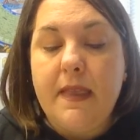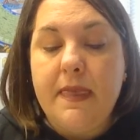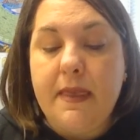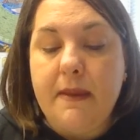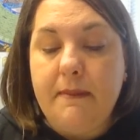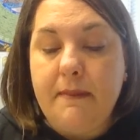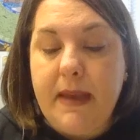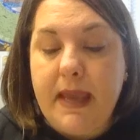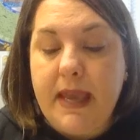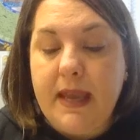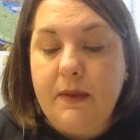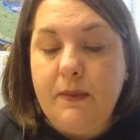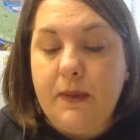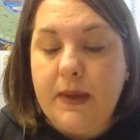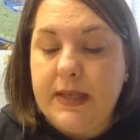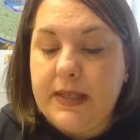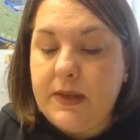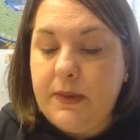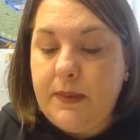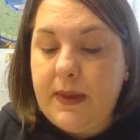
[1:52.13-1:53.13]
The man
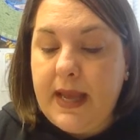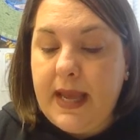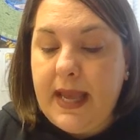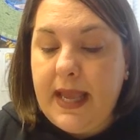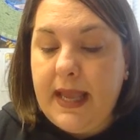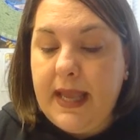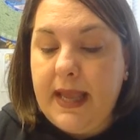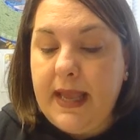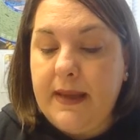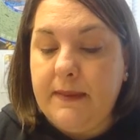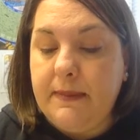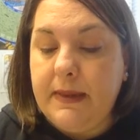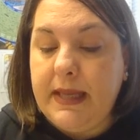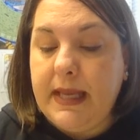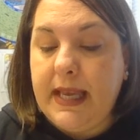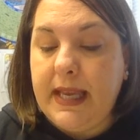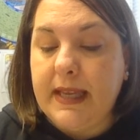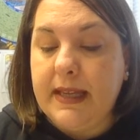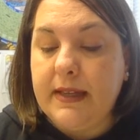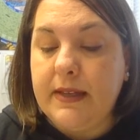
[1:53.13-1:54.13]
went away and
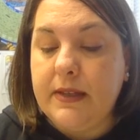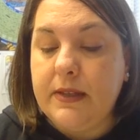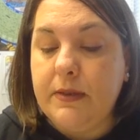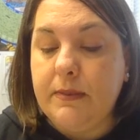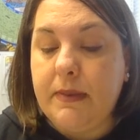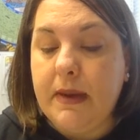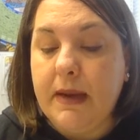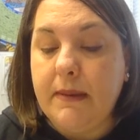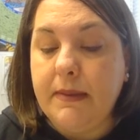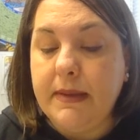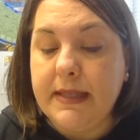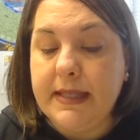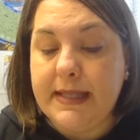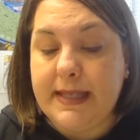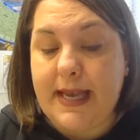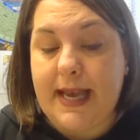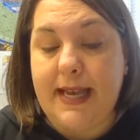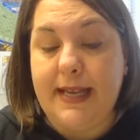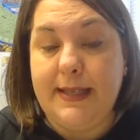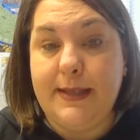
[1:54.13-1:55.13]
began to
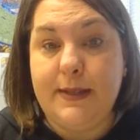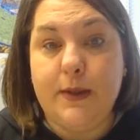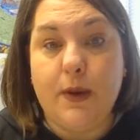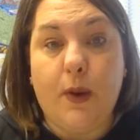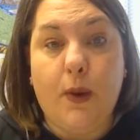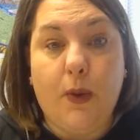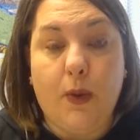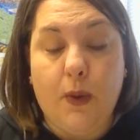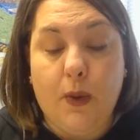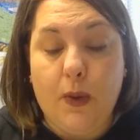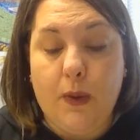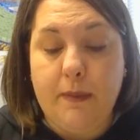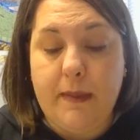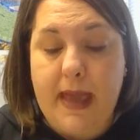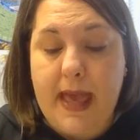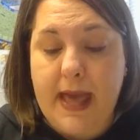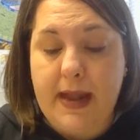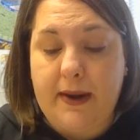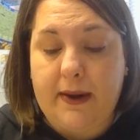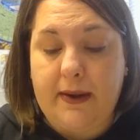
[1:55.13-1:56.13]
publicize the whole
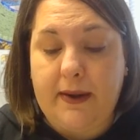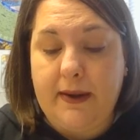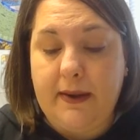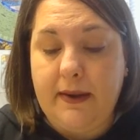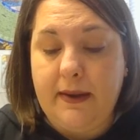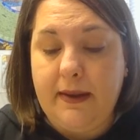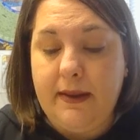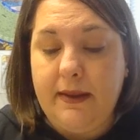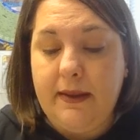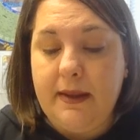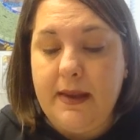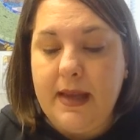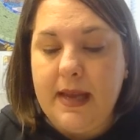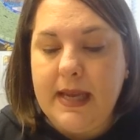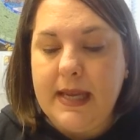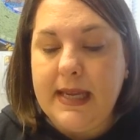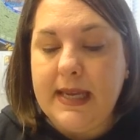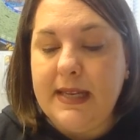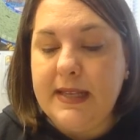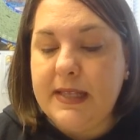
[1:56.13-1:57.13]
matter.
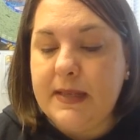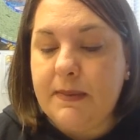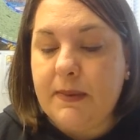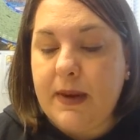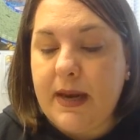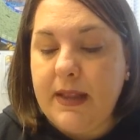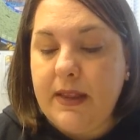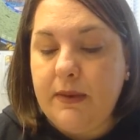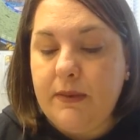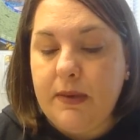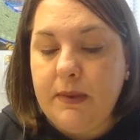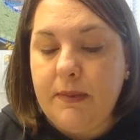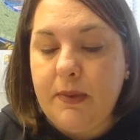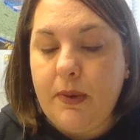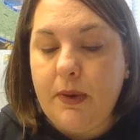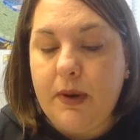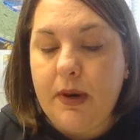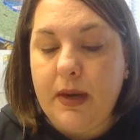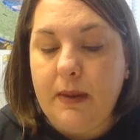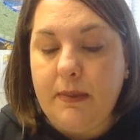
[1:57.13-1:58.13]
He spread the
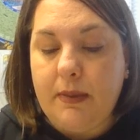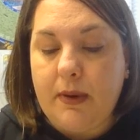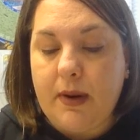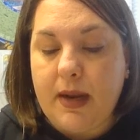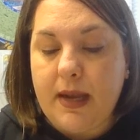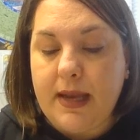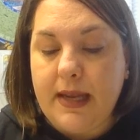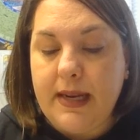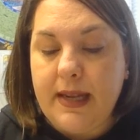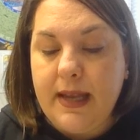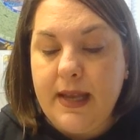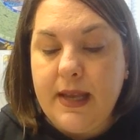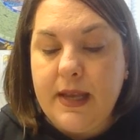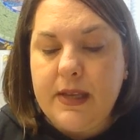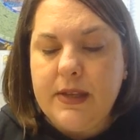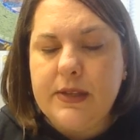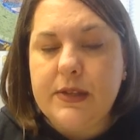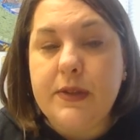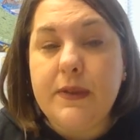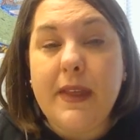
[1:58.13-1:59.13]
report abroad,
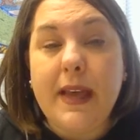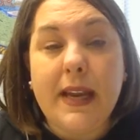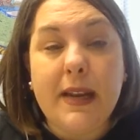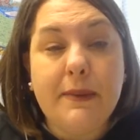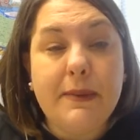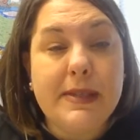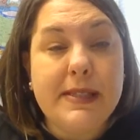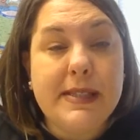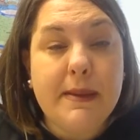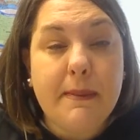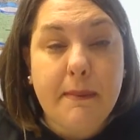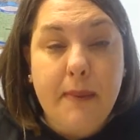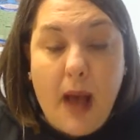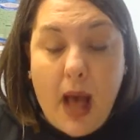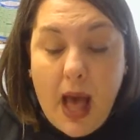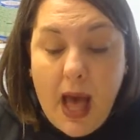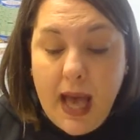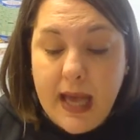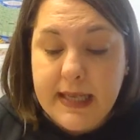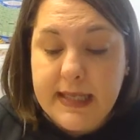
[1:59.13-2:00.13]
so that it was
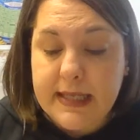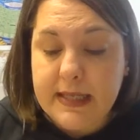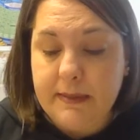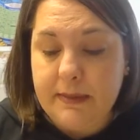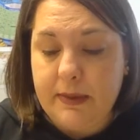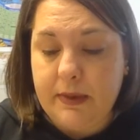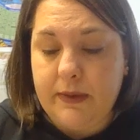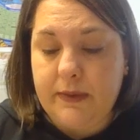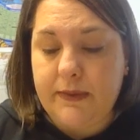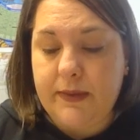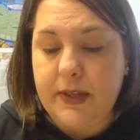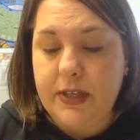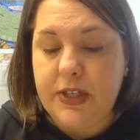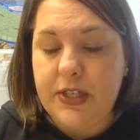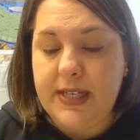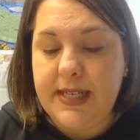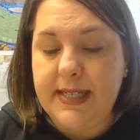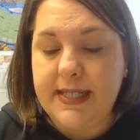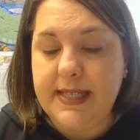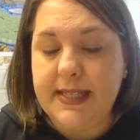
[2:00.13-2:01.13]
impossible for
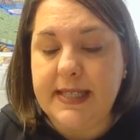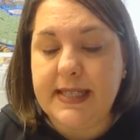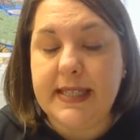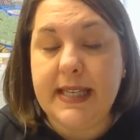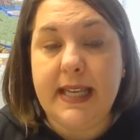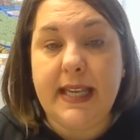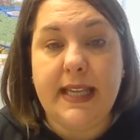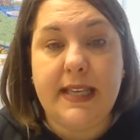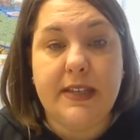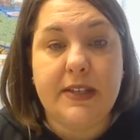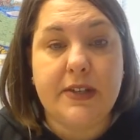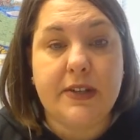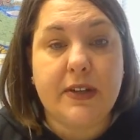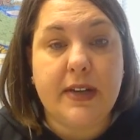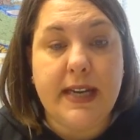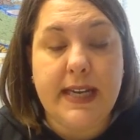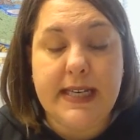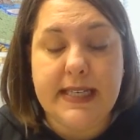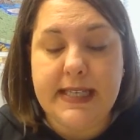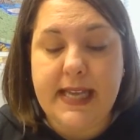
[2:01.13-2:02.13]
Jesus to enter
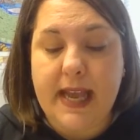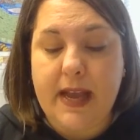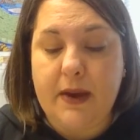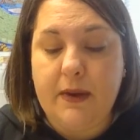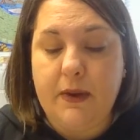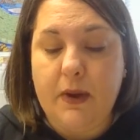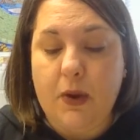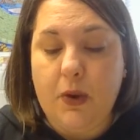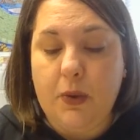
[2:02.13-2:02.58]
a town